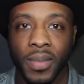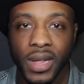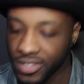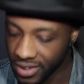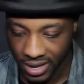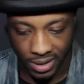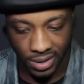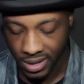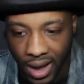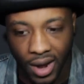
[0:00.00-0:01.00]
Bleaching
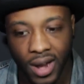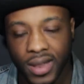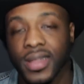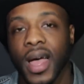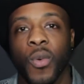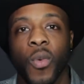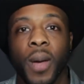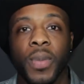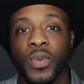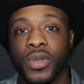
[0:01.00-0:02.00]
is, I don't understand
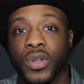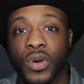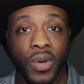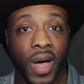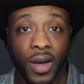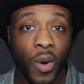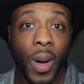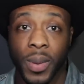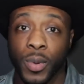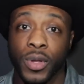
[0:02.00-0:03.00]
why people still do it. I know
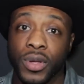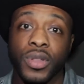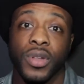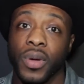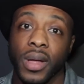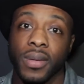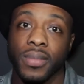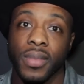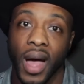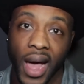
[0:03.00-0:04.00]
why people used to do it.
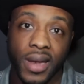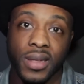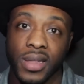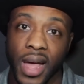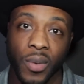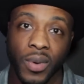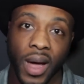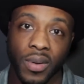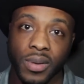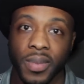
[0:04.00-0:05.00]
I understand what
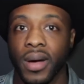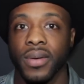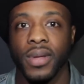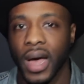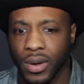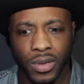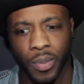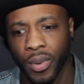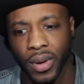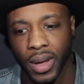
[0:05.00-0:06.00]
that was about. I don't
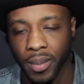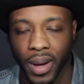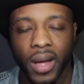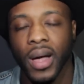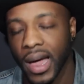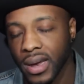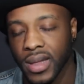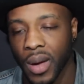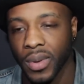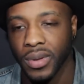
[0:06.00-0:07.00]
support it, but I
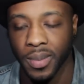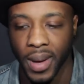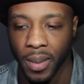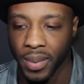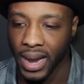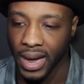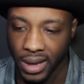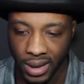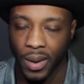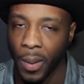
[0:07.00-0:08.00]
understand what it was about. But like,
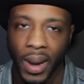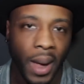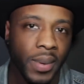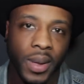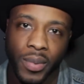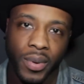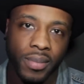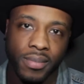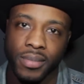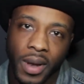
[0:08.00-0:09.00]
you know, black
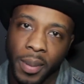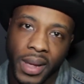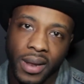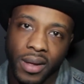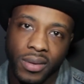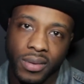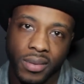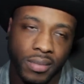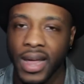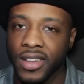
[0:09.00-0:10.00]
people,
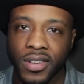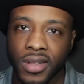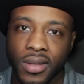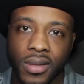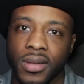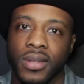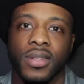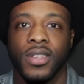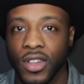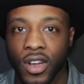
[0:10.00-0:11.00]
Filipinos, Malaysians,
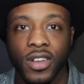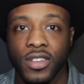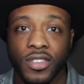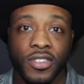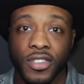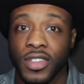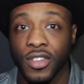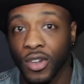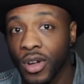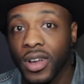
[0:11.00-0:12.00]
you know, they just need
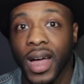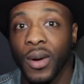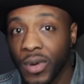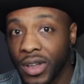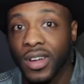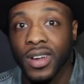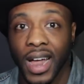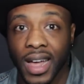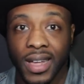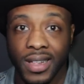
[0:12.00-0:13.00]
to look like what you look
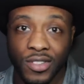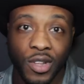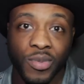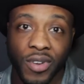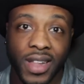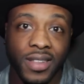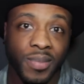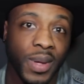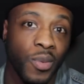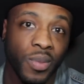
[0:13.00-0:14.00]
like and stop trying to
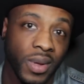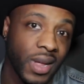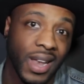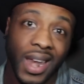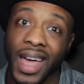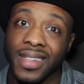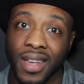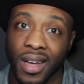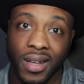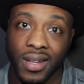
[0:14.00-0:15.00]
be
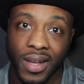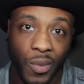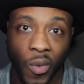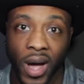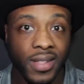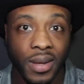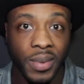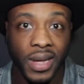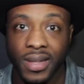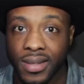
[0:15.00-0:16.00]
lighter and whiter
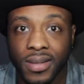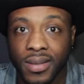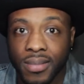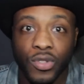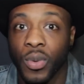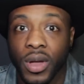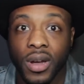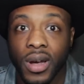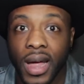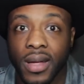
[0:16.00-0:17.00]
because it's not what you
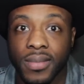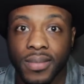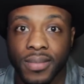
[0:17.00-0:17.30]
look like.